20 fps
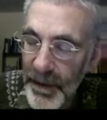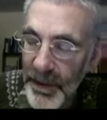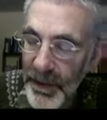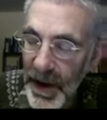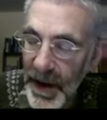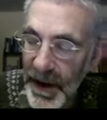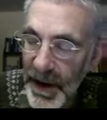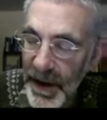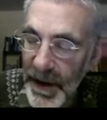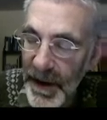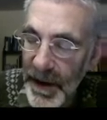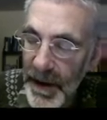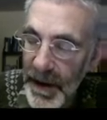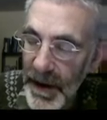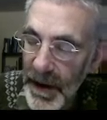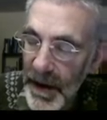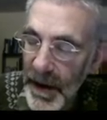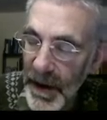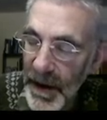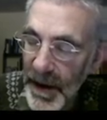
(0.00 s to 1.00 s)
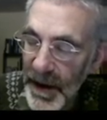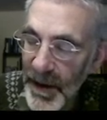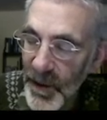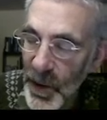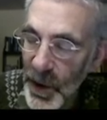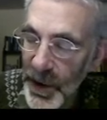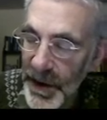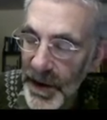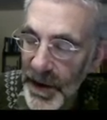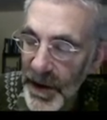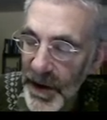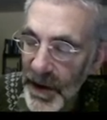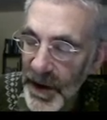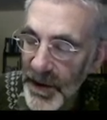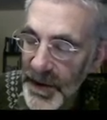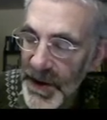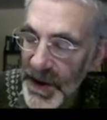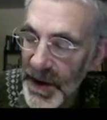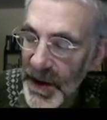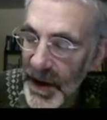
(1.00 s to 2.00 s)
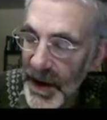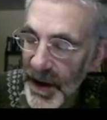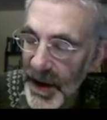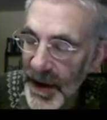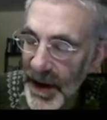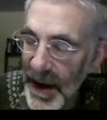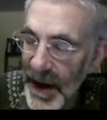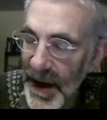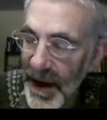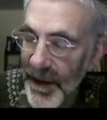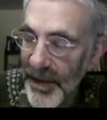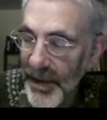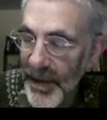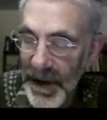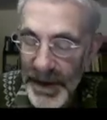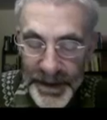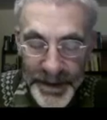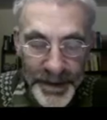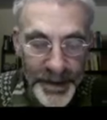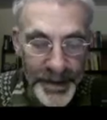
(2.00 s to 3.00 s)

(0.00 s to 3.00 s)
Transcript: by I1 up to Im.